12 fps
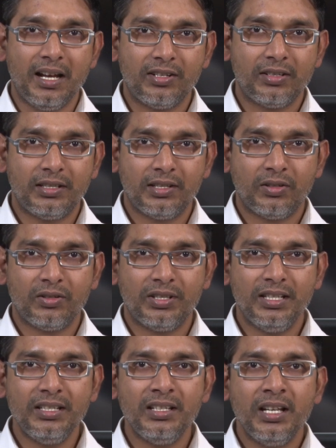natural
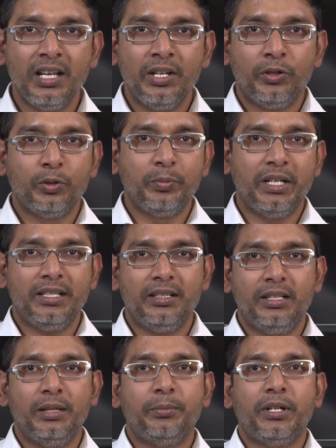resources you
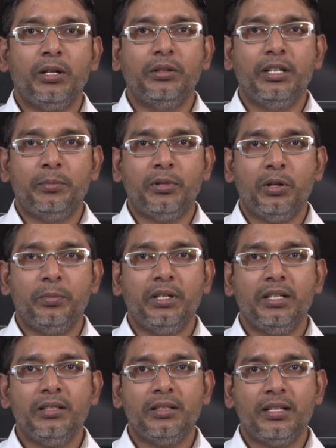measure the pro their
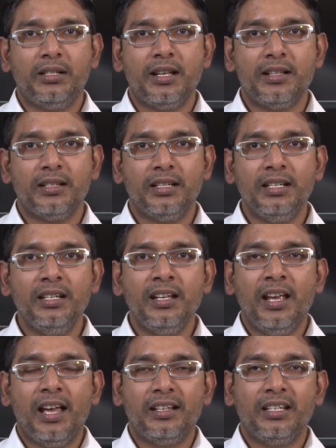properties their density
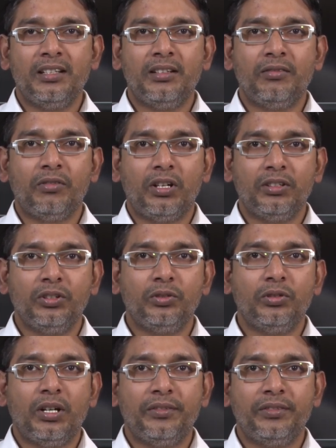and then what you
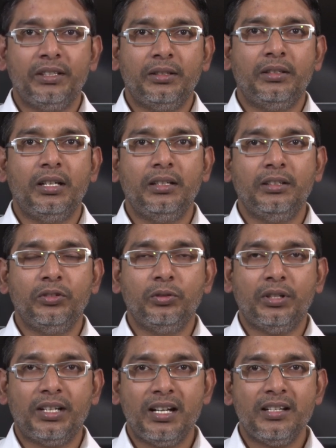do after that
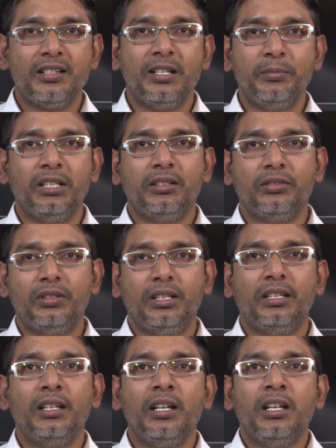you crush them into
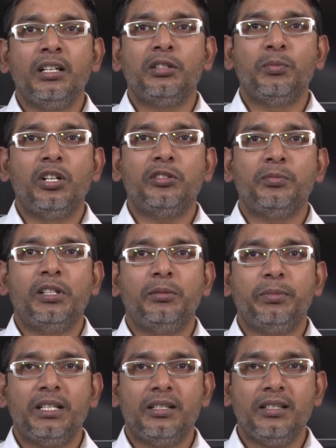the small
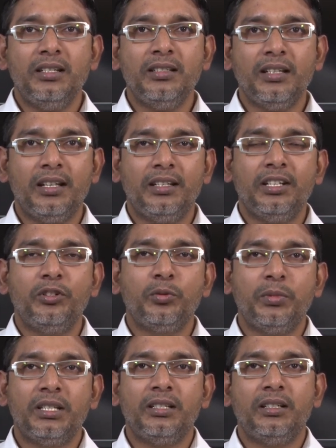small pieces and then
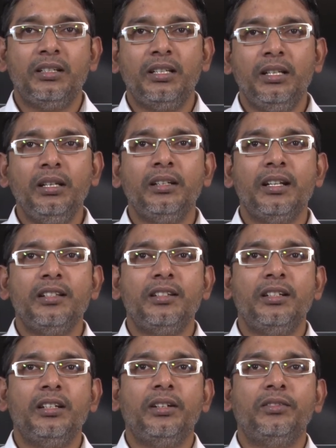you measure the
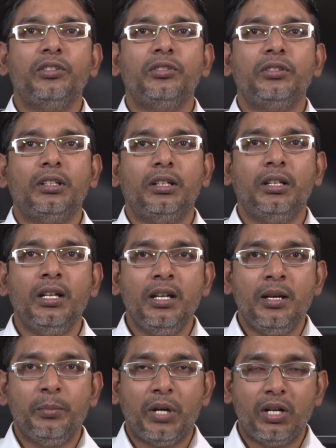density of those uh,
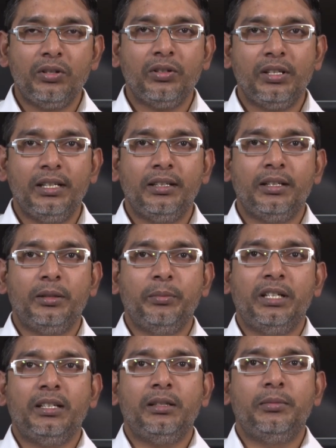particulate uh,
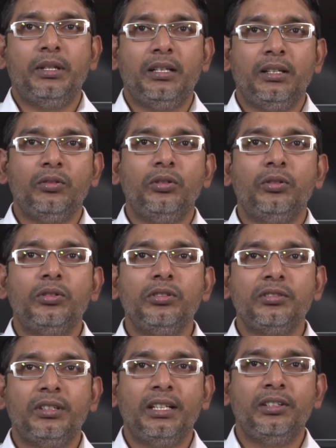metal bearing
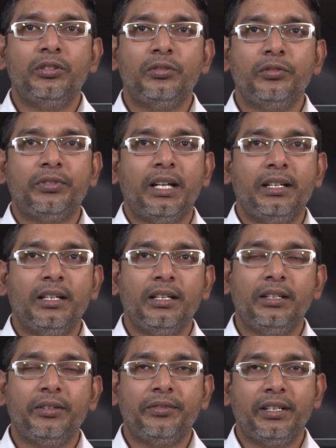ores then you find
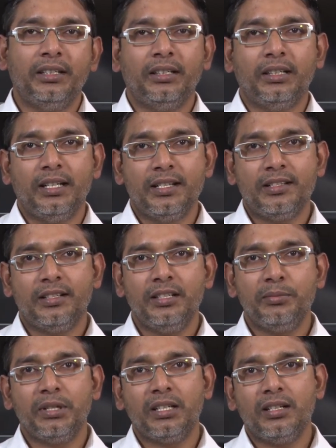a different uh,
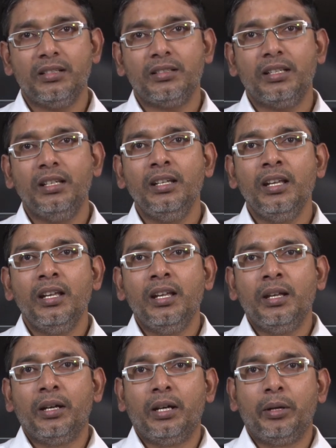density because the
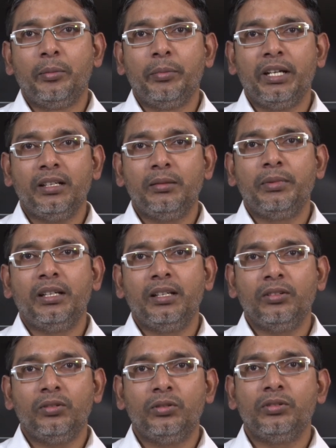uh, metal
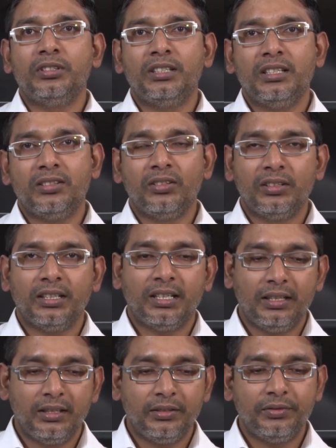bearing ores it is not a
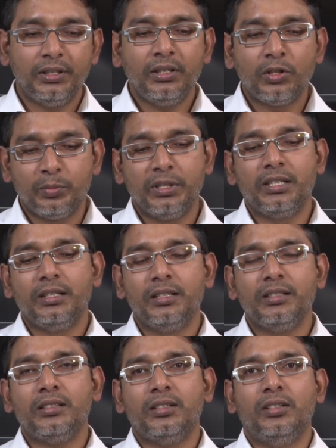kind of a
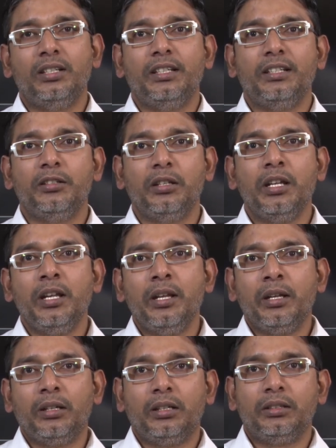homogeneous solid
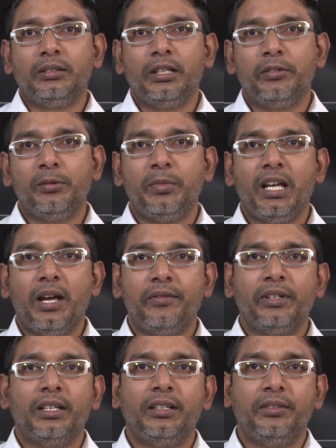they will be
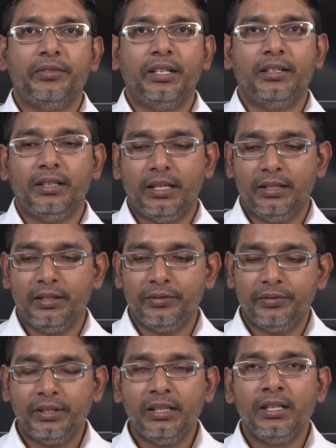having a different kind
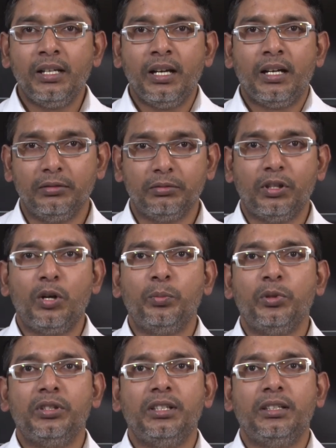of a
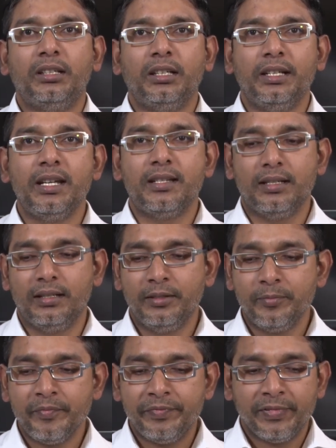composite nature.
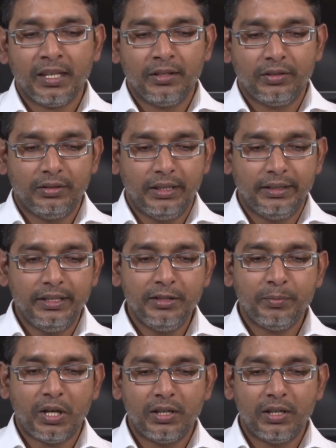So, that is